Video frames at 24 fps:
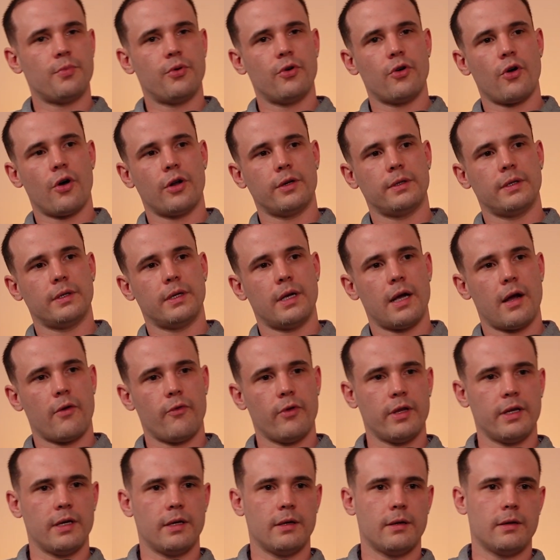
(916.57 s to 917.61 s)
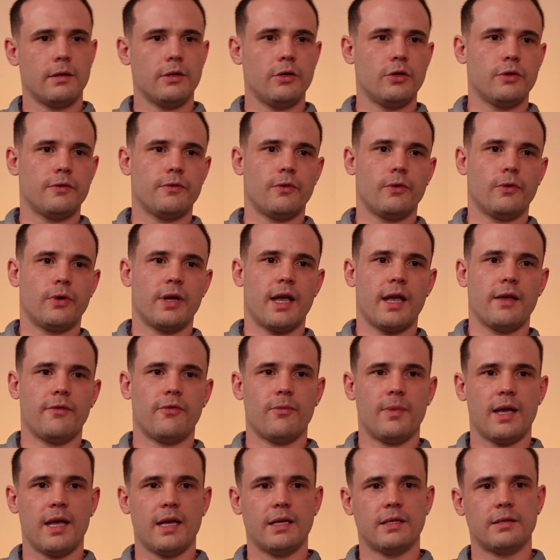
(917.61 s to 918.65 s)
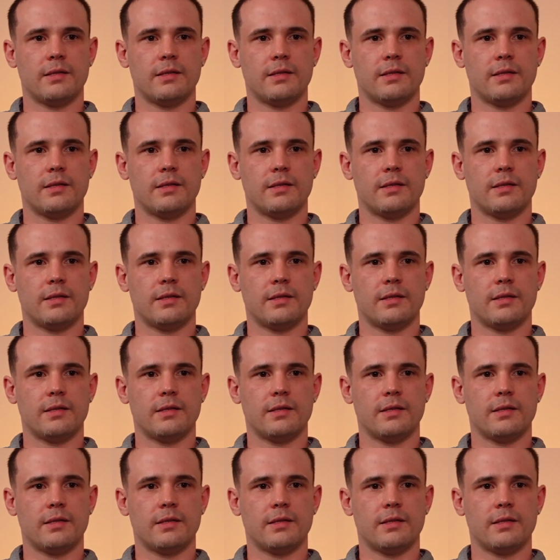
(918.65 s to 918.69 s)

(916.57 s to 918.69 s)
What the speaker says: put on a really useful key for me